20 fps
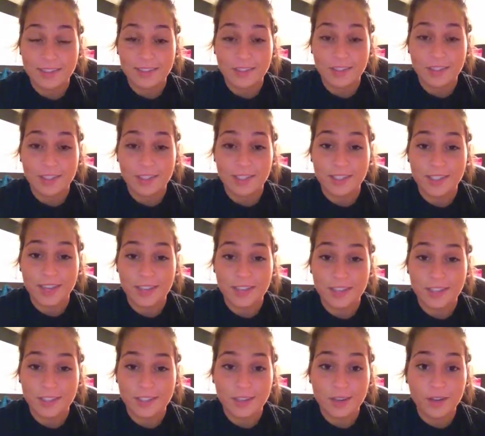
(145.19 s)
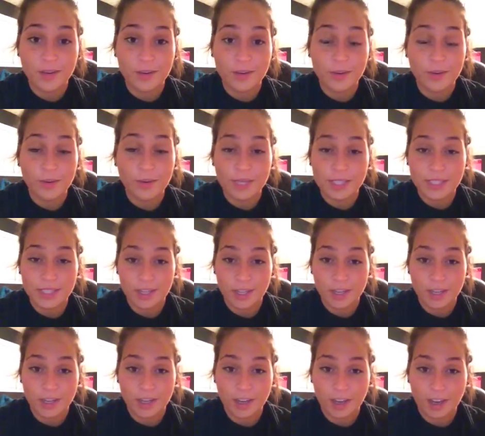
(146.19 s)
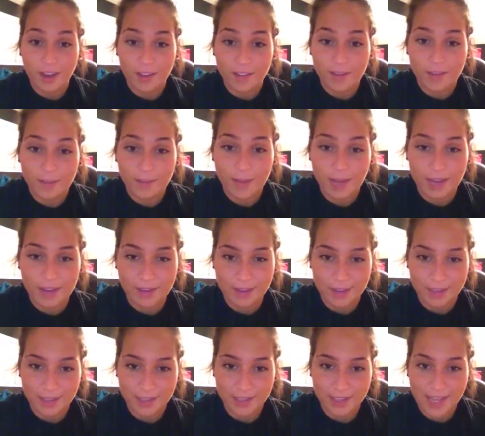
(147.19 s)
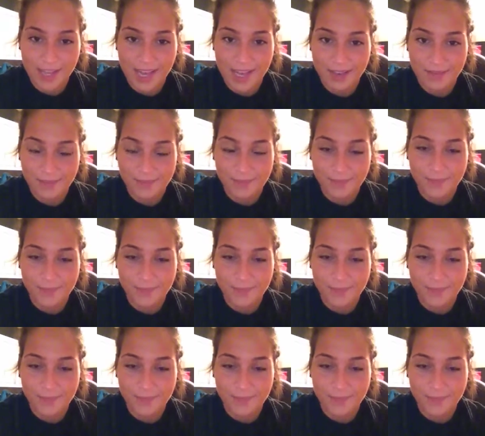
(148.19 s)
She said, "So who has heard of backwards design?"